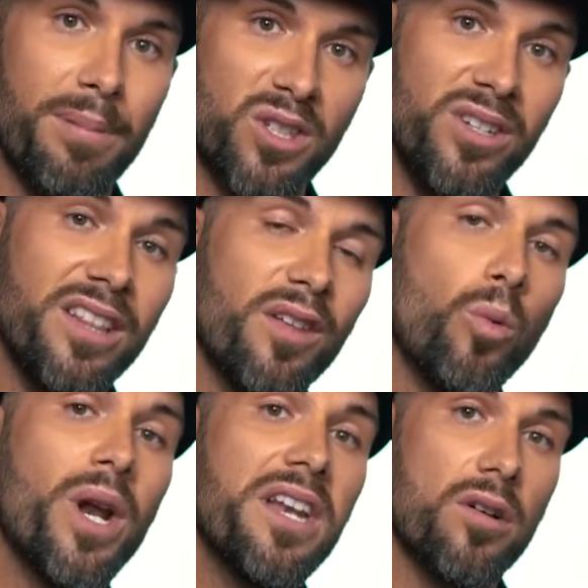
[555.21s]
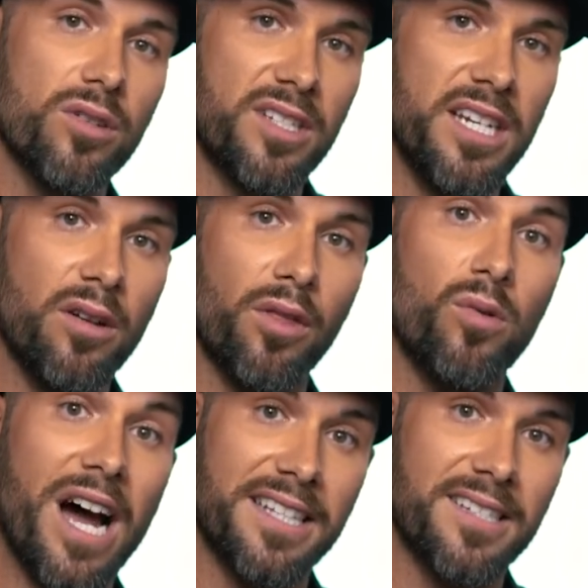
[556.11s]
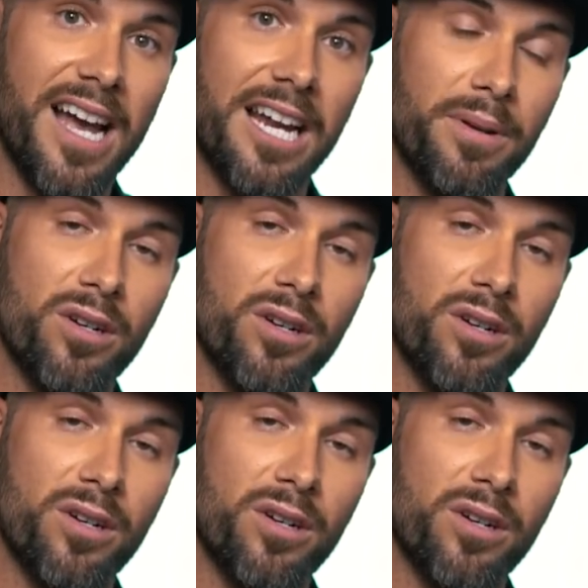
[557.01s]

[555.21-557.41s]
but you need the window seat on the right side,